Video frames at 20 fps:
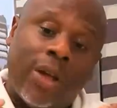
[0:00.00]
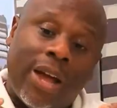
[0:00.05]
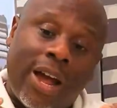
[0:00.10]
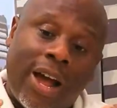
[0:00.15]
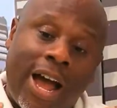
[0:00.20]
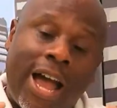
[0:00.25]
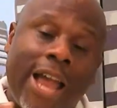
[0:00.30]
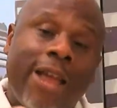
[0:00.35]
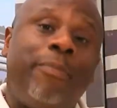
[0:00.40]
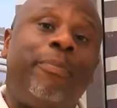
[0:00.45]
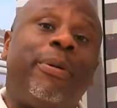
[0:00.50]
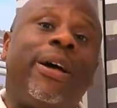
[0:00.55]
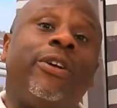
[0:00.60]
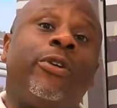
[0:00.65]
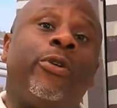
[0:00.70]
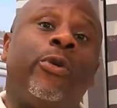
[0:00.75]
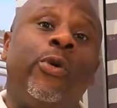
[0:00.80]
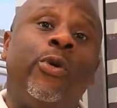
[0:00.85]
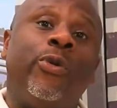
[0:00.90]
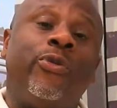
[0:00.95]
hyper
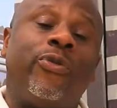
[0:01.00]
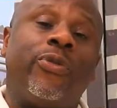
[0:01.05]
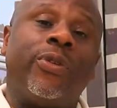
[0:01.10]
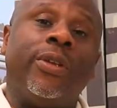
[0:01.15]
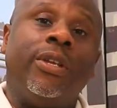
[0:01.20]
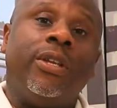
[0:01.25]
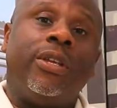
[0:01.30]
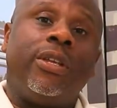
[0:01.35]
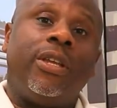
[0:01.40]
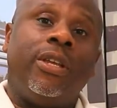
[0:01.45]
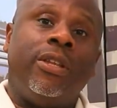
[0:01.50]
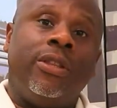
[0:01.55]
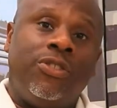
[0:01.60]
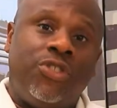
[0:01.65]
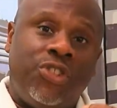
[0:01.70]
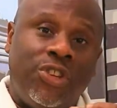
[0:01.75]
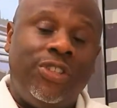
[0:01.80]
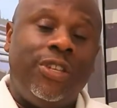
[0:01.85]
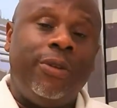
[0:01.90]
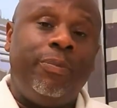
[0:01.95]
growth in
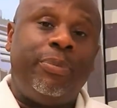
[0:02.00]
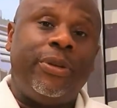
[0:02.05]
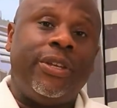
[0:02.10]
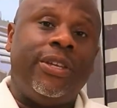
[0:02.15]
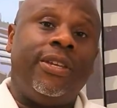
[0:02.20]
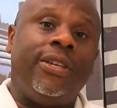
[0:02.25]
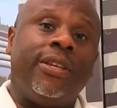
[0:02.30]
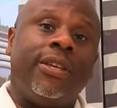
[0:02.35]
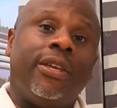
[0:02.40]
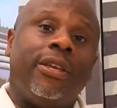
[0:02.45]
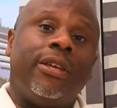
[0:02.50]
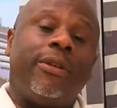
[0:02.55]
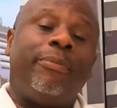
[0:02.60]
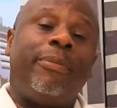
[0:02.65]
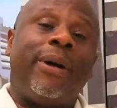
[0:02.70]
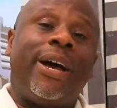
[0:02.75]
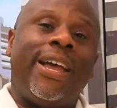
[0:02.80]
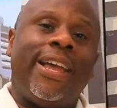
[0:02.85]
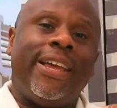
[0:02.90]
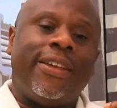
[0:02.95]
GDP
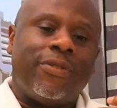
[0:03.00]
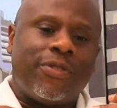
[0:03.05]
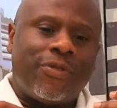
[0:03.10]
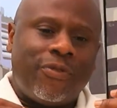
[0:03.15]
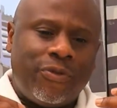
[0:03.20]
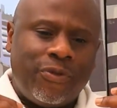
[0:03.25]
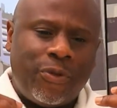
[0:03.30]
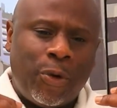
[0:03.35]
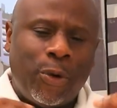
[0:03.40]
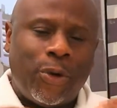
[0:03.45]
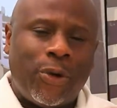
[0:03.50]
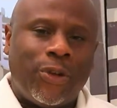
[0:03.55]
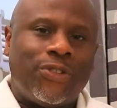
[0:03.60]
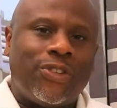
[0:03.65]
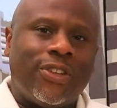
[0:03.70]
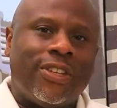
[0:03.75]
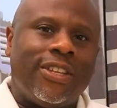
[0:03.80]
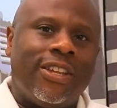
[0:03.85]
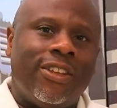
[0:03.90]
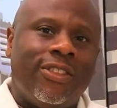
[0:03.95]
by
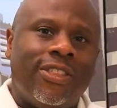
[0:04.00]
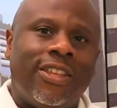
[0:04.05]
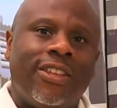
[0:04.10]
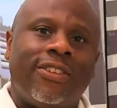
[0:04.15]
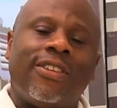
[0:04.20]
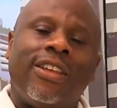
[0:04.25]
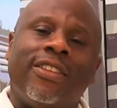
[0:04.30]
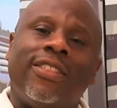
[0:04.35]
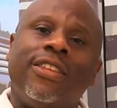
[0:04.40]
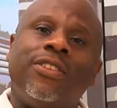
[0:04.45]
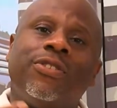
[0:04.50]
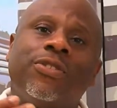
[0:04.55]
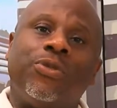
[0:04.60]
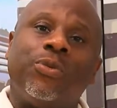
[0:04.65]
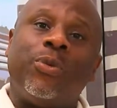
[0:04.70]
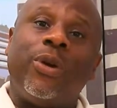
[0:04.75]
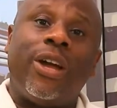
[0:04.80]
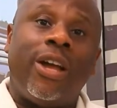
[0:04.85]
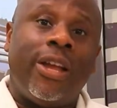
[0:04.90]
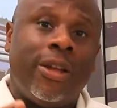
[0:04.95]
focusing on this. And this is
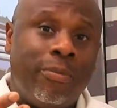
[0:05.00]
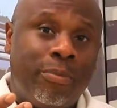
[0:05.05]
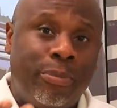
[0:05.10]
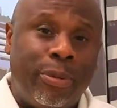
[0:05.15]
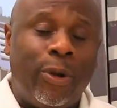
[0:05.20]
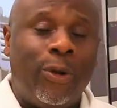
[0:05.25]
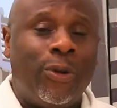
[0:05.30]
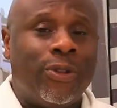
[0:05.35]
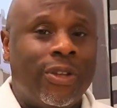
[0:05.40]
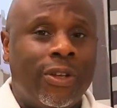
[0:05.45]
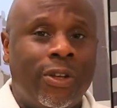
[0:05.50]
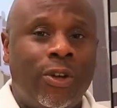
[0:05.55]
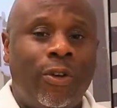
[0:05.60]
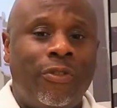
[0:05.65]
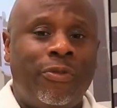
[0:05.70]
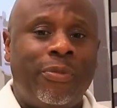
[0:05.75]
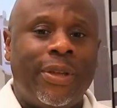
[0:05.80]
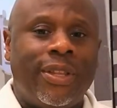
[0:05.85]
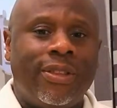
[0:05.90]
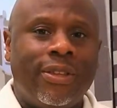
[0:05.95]
where I implore the
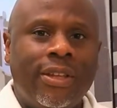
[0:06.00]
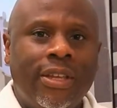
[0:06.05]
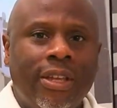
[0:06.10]
government